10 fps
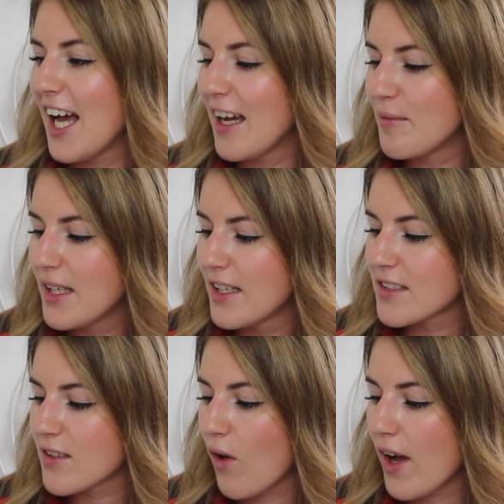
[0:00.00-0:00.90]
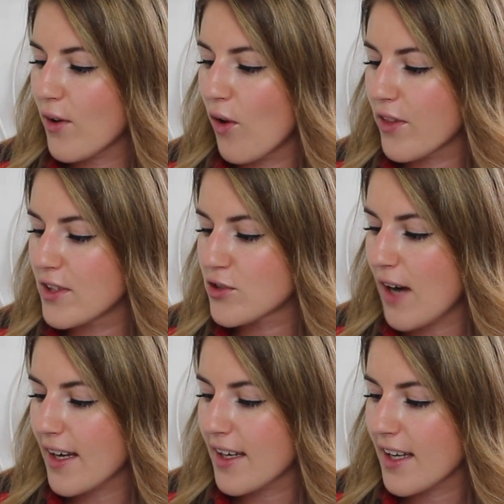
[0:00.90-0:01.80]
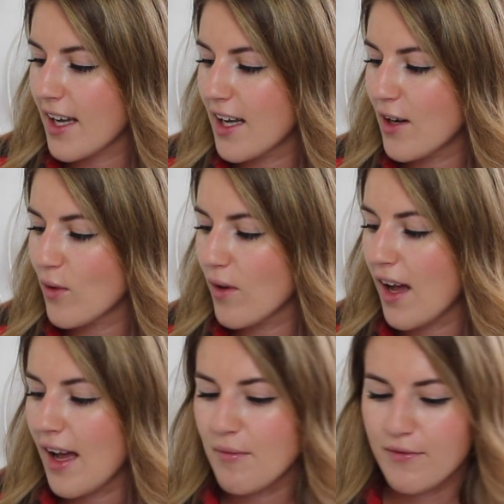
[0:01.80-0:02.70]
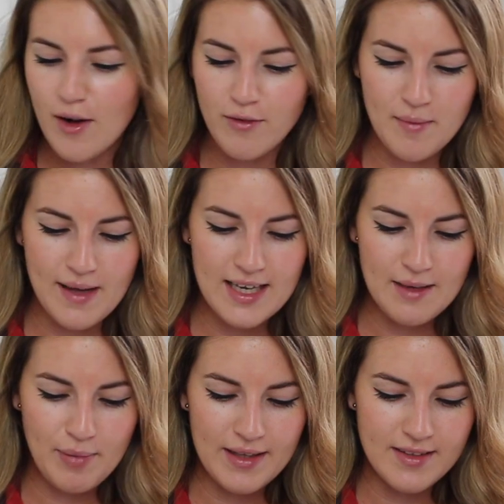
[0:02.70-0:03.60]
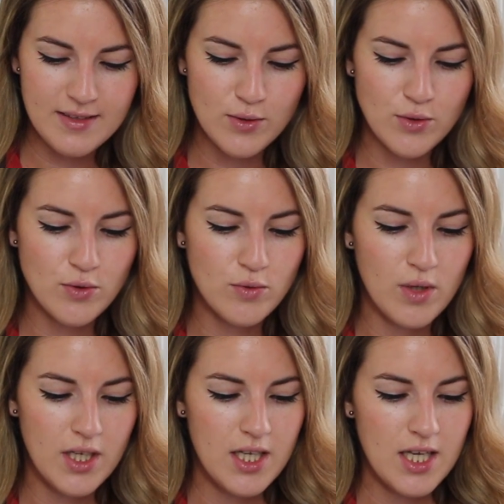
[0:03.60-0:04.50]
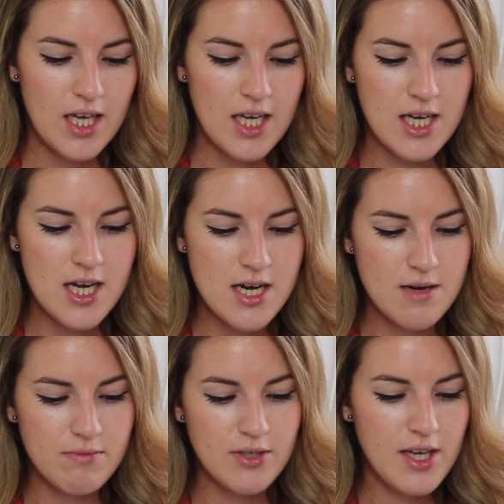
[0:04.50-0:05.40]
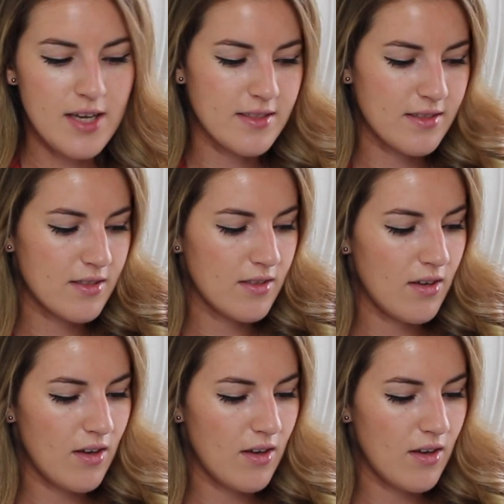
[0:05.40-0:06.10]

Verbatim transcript: Um, so I got the Dragon Girl um, Velvet Matte Lip Pencil and yes,